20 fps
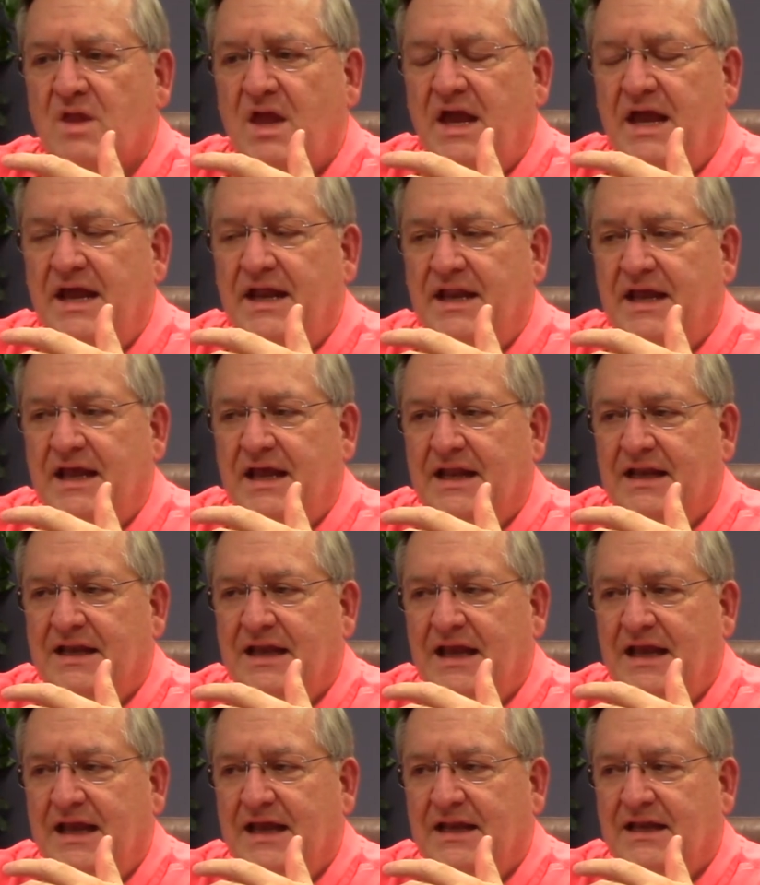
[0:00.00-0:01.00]
and and
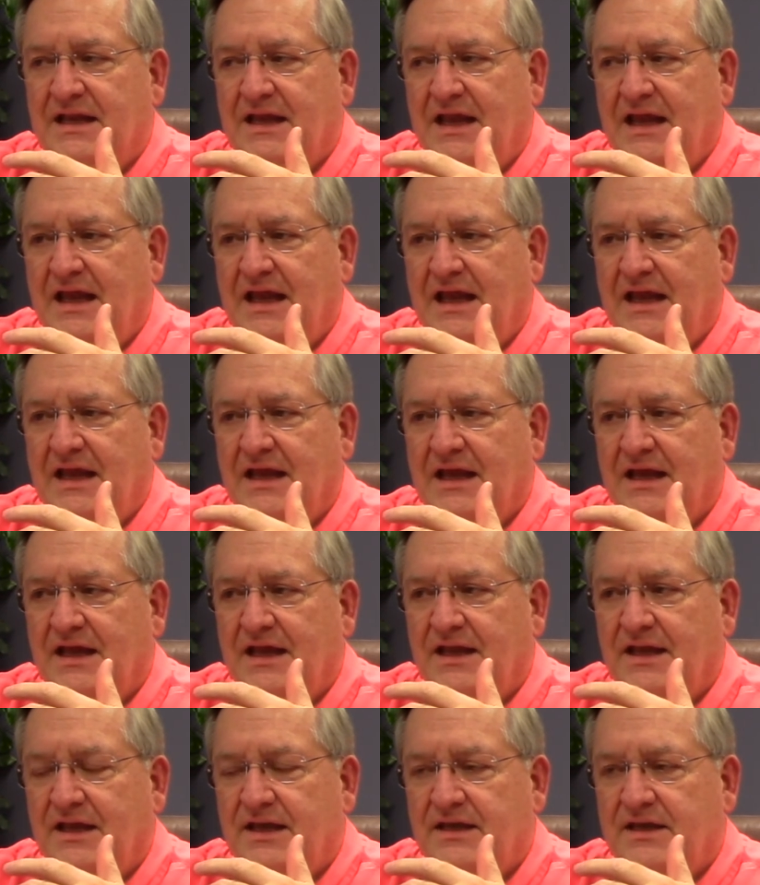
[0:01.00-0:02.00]
and
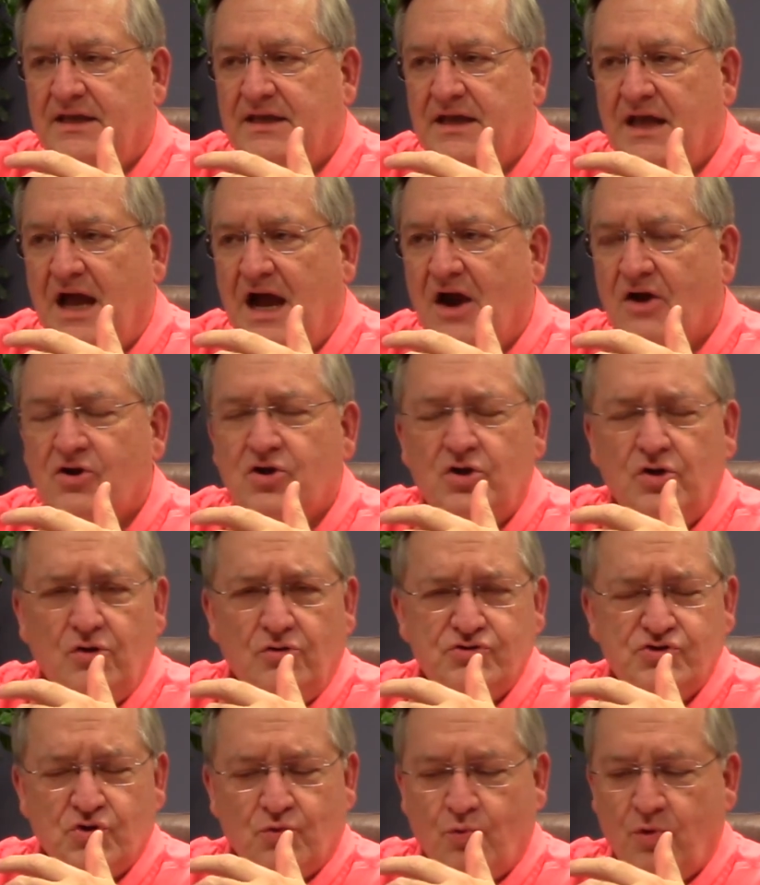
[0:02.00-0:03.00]
and our
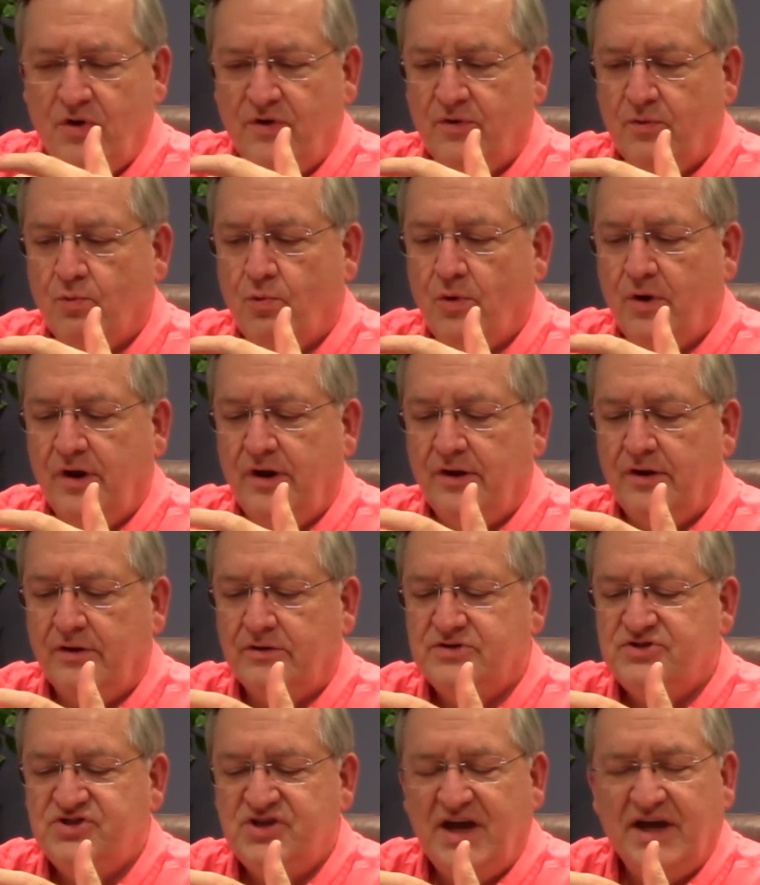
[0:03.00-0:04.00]
culture where where
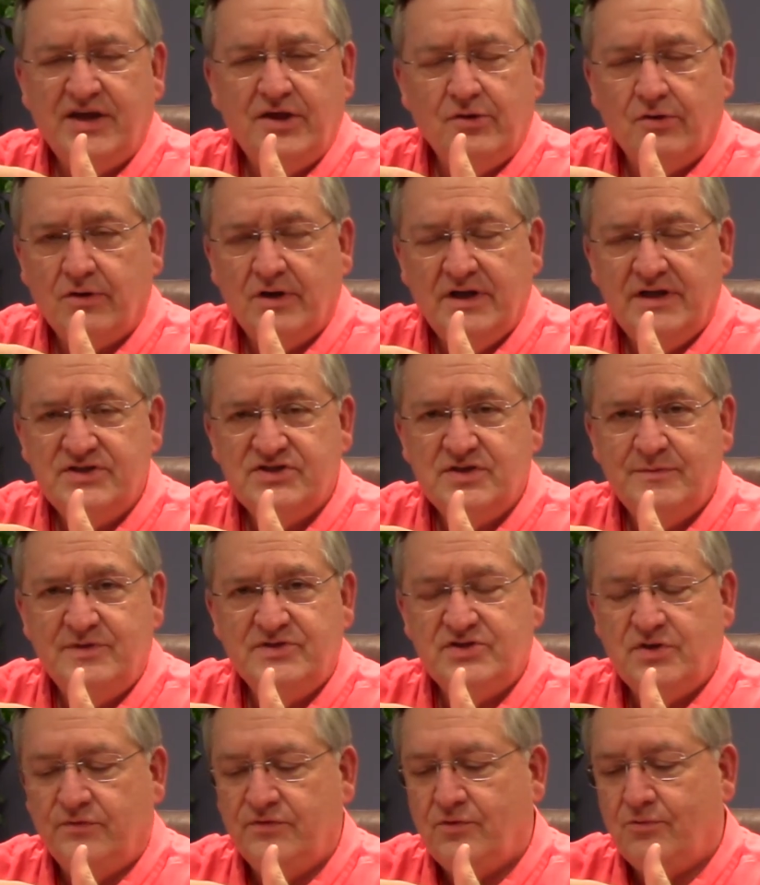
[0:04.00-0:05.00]
secularism
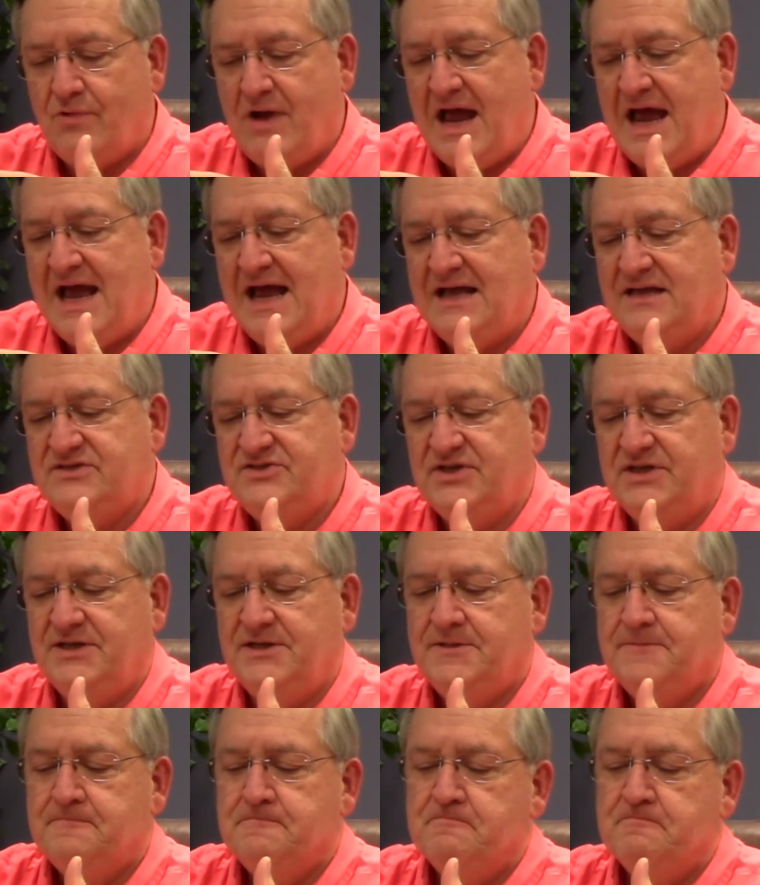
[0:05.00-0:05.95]
is on the rise and